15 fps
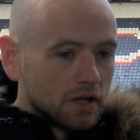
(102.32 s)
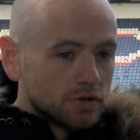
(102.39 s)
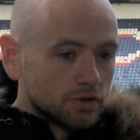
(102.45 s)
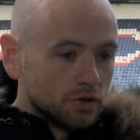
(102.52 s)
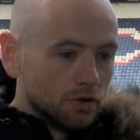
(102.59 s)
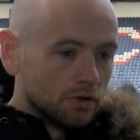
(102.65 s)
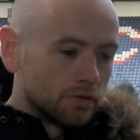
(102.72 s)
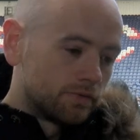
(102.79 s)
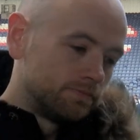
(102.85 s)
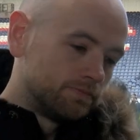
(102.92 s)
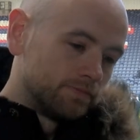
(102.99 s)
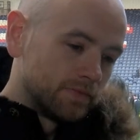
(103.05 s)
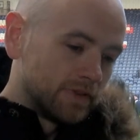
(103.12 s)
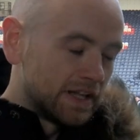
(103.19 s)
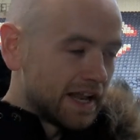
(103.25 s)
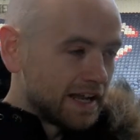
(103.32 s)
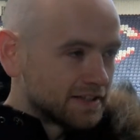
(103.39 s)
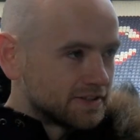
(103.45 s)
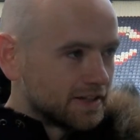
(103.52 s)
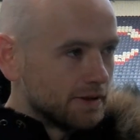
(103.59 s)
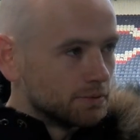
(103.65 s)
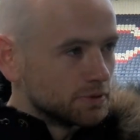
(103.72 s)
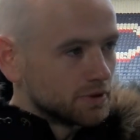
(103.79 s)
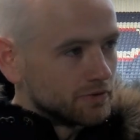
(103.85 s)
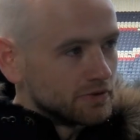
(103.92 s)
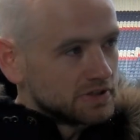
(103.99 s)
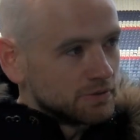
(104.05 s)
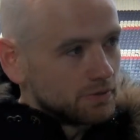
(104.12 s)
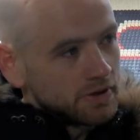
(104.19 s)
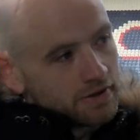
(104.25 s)
So the next step was
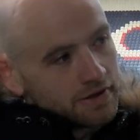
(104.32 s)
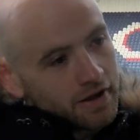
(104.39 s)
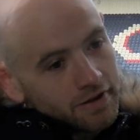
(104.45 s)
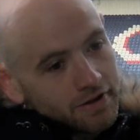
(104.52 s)
obviously with the